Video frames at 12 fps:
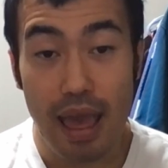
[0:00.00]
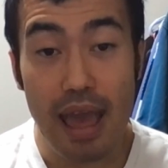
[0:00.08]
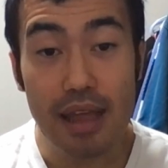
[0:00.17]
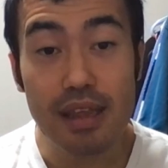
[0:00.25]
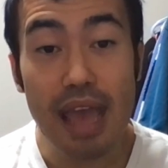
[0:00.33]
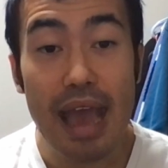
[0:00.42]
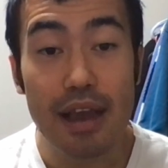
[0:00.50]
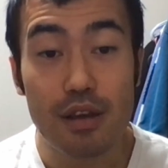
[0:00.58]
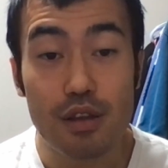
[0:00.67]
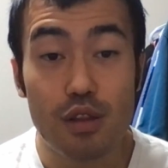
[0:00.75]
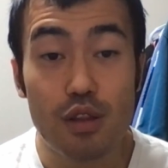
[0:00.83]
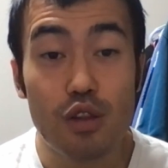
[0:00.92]
And yeah,
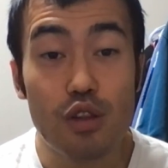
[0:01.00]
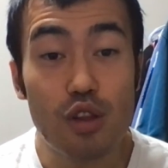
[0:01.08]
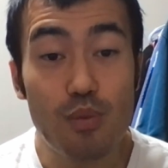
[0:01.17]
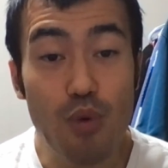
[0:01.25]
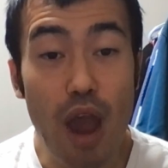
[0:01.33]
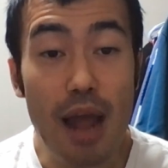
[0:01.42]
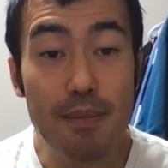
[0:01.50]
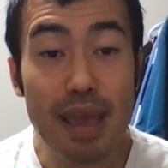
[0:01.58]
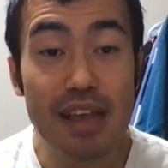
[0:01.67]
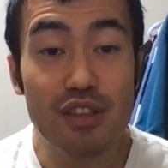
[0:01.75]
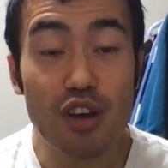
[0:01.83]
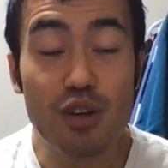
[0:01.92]
LeBron
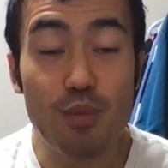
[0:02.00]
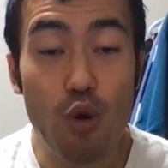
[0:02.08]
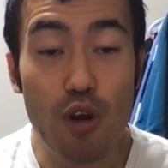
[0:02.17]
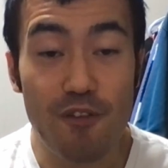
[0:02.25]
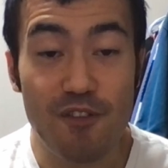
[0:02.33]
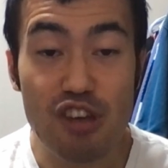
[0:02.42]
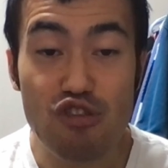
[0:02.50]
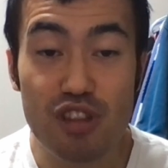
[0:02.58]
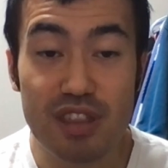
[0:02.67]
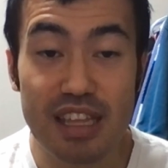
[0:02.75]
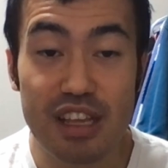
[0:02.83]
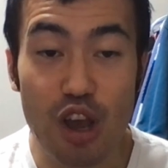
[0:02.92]
may look more
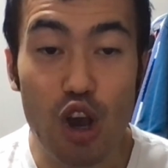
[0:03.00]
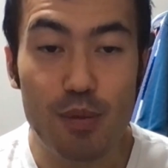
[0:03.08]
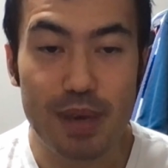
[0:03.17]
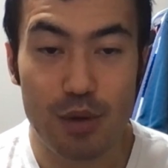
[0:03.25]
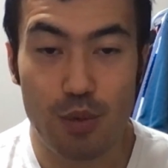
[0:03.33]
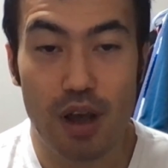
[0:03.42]
efficient than Kobe.